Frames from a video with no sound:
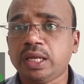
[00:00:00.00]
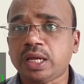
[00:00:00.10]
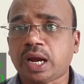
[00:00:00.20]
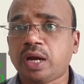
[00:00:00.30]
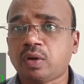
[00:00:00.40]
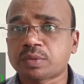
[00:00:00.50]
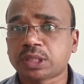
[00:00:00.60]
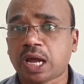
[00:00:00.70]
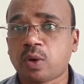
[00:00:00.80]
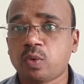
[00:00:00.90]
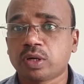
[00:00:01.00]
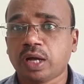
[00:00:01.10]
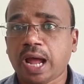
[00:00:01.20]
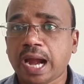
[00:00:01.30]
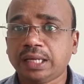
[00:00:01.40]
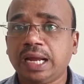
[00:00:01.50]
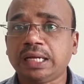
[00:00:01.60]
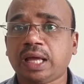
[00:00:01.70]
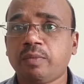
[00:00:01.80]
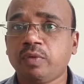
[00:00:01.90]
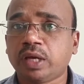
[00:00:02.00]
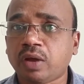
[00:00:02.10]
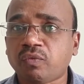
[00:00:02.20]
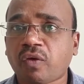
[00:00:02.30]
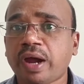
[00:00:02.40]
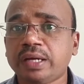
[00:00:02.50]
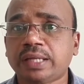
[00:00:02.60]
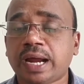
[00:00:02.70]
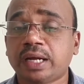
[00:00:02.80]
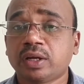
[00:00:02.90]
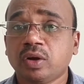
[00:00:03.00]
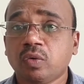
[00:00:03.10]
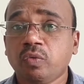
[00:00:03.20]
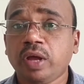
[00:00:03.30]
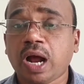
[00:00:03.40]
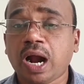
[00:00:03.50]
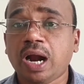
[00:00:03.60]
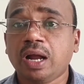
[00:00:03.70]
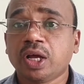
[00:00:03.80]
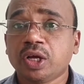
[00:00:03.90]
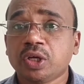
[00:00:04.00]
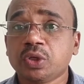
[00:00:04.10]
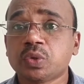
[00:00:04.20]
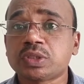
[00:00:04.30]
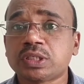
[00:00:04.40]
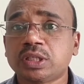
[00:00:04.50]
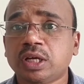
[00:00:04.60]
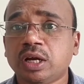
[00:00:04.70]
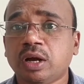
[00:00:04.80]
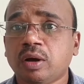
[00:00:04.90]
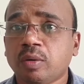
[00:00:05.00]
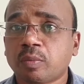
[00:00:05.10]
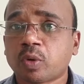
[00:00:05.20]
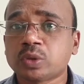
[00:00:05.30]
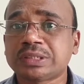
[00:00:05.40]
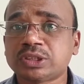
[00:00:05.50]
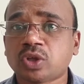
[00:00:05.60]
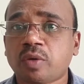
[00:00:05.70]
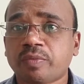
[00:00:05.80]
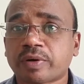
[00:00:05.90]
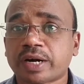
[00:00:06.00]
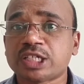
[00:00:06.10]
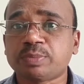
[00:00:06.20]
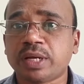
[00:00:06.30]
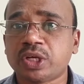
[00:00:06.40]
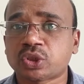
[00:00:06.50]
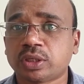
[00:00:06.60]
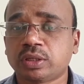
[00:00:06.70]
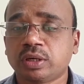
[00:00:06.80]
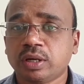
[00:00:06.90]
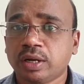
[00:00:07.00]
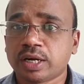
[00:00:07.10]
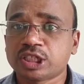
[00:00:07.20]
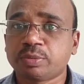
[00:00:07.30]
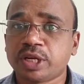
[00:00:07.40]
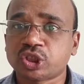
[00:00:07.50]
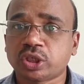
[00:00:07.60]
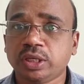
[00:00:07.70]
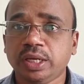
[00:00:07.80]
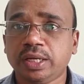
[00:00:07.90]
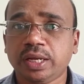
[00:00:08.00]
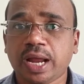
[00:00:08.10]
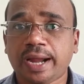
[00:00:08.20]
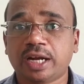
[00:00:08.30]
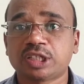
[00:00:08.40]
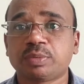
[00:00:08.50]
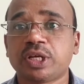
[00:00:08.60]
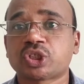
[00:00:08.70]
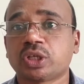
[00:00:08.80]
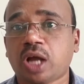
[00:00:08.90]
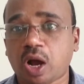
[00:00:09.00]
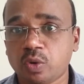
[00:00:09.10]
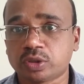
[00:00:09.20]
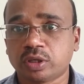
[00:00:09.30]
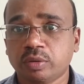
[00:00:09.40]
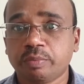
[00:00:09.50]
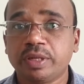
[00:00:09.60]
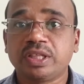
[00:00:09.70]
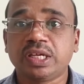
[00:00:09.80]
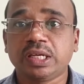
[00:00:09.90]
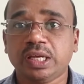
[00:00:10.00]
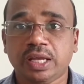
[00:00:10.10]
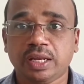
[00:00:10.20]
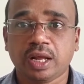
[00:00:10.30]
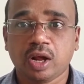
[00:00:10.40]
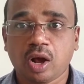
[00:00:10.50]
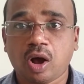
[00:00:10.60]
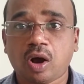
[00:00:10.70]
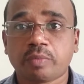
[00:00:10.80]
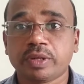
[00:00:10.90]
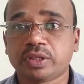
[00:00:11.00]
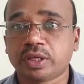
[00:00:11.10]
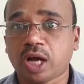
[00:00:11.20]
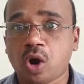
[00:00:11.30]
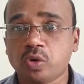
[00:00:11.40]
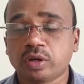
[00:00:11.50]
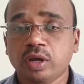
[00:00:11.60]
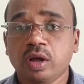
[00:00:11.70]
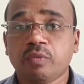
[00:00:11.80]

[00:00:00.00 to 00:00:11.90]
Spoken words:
any kind of sound, at that time we can find that we are using the process of respiration, respiration in and respiration out, breathing in or breathing out.